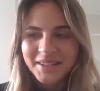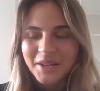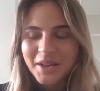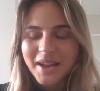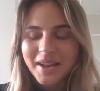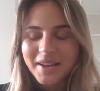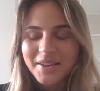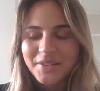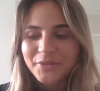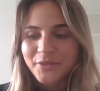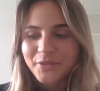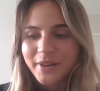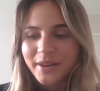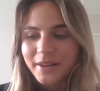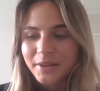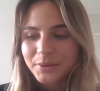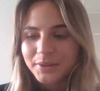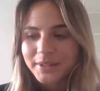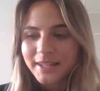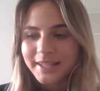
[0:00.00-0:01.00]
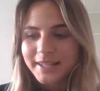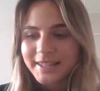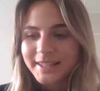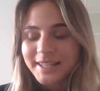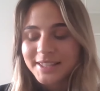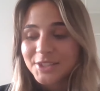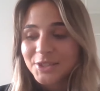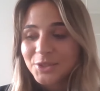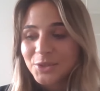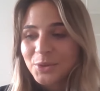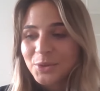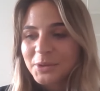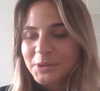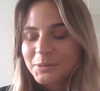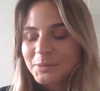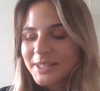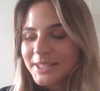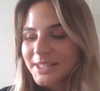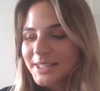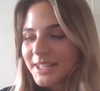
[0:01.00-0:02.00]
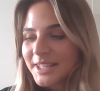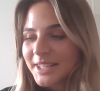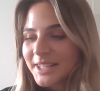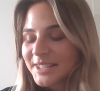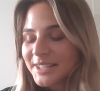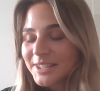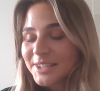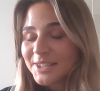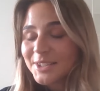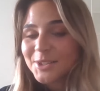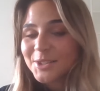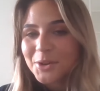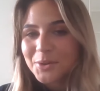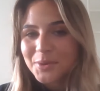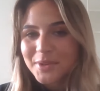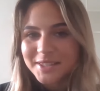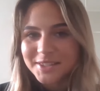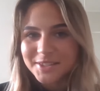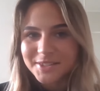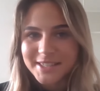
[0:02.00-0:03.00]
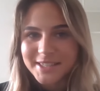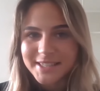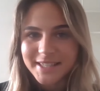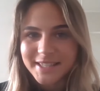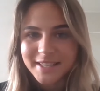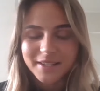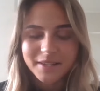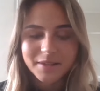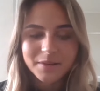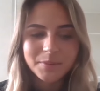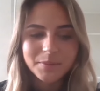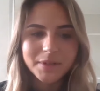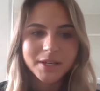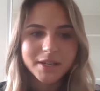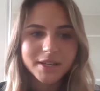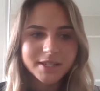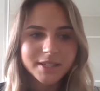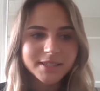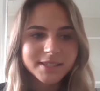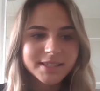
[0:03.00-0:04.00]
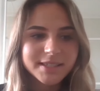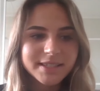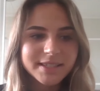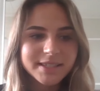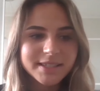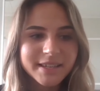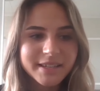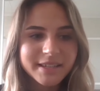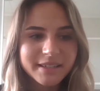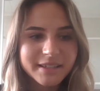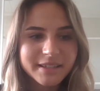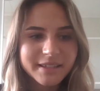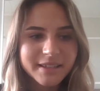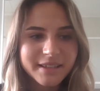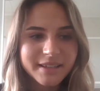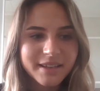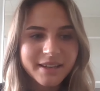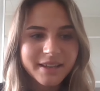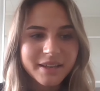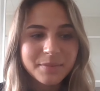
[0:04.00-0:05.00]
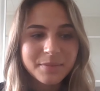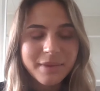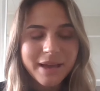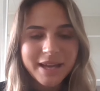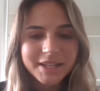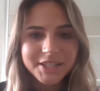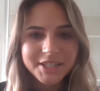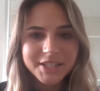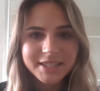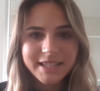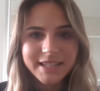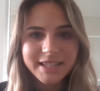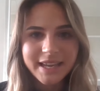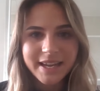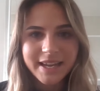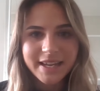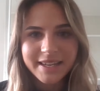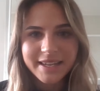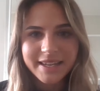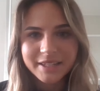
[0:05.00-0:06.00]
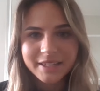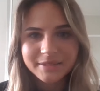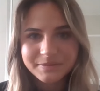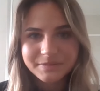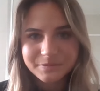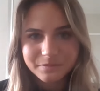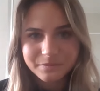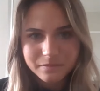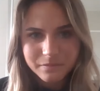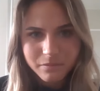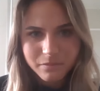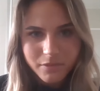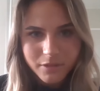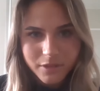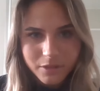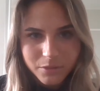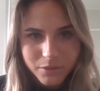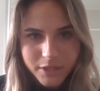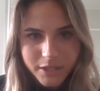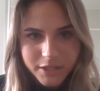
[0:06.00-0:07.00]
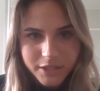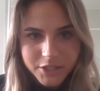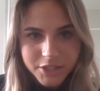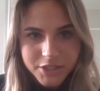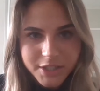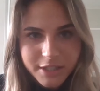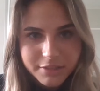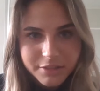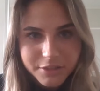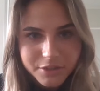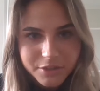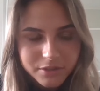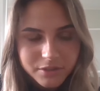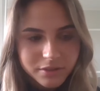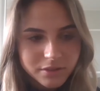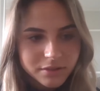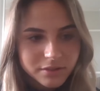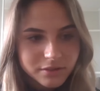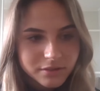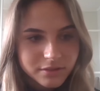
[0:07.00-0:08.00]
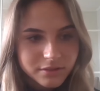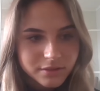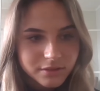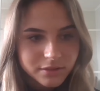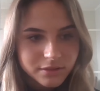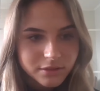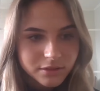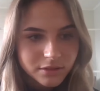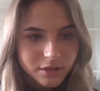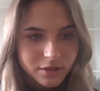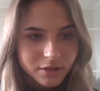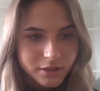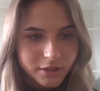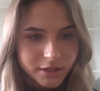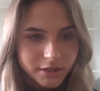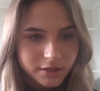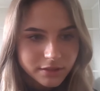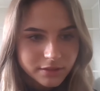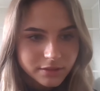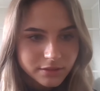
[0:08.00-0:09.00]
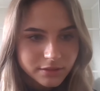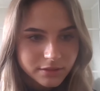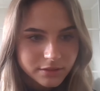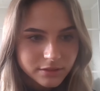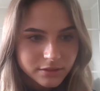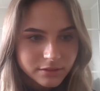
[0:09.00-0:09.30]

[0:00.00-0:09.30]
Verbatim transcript: Like I found like that story in my studies. It's so interesting because uh, uh imagine like yeah, wait, I just had to. Sorry.